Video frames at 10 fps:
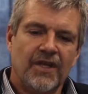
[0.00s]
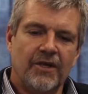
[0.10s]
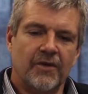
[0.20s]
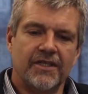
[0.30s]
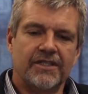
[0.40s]
I
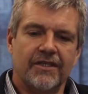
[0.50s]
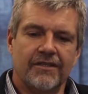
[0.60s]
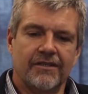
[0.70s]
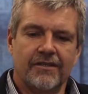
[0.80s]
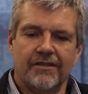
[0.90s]
always
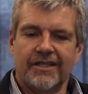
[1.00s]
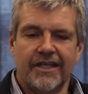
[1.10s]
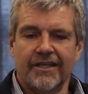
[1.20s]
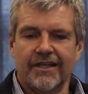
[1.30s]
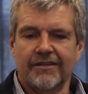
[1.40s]
I
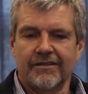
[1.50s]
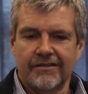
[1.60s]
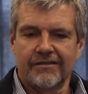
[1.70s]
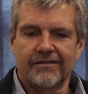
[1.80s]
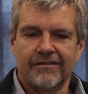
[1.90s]
take that.
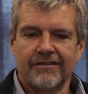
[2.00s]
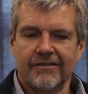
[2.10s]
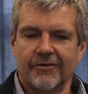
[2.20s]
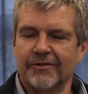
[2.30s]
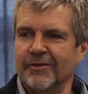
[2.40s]

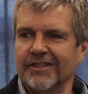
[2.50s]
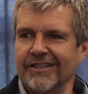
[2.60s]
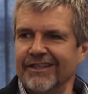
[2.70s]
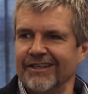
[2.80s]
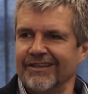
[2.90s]
It always brings
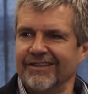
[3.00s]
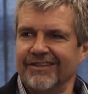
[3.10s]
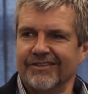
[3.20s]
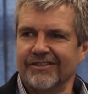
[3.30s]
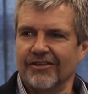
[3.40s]
a tear.
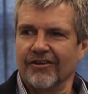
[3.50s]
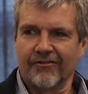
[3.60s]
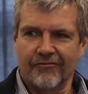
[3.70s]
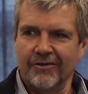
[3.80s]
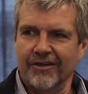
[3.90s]
It's a lot
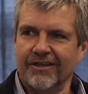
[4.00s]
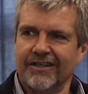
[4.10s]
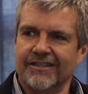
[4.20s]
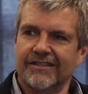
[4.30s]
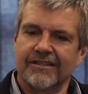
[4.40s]
of
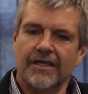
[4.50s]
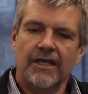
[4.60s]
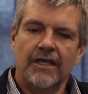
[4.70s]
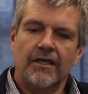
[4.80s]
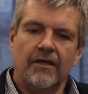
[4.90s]
work. It's
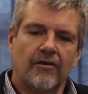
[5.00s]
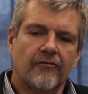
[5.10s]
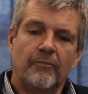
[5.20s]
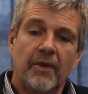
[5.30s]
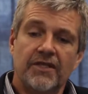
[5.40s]
a lot
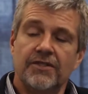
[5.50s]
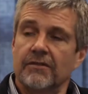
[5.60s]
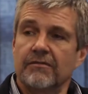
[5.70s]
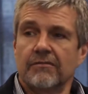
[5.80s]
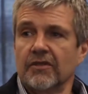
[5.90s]
of
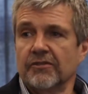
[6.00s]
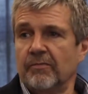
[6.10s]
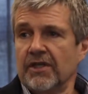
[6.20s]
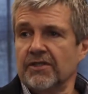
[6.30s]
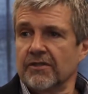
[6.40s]
passion, because
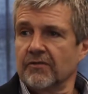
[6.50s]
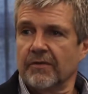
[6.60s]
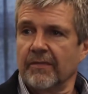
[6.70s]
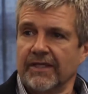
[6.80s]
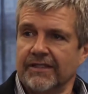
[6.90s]
passion is
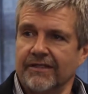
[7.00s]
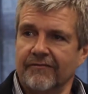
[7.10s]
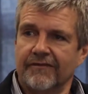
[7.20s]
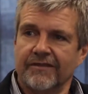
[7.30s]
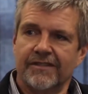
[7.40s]
what makes a
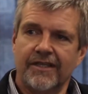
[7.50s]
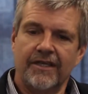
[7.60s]
difference.